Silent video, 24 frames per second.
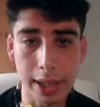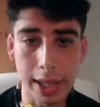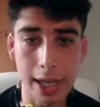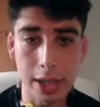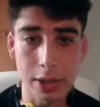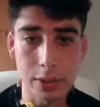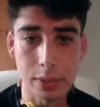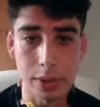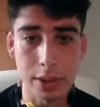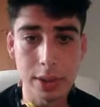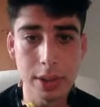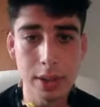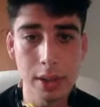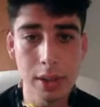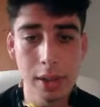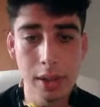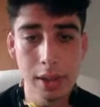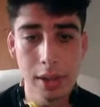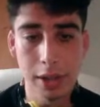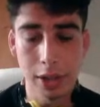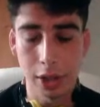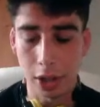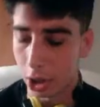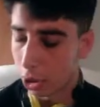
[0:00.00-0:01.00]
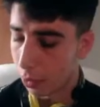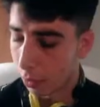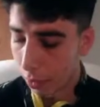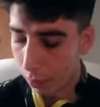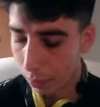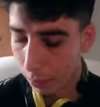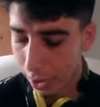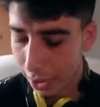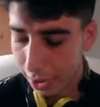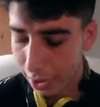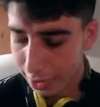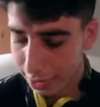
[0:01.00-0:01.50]
casuals. Kerwin
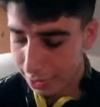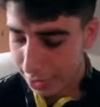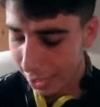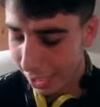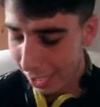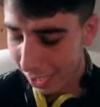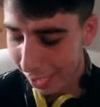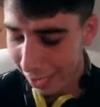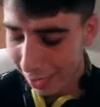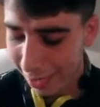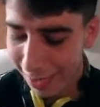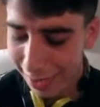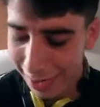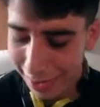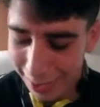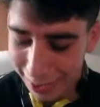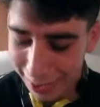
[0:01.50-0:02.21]
White is there.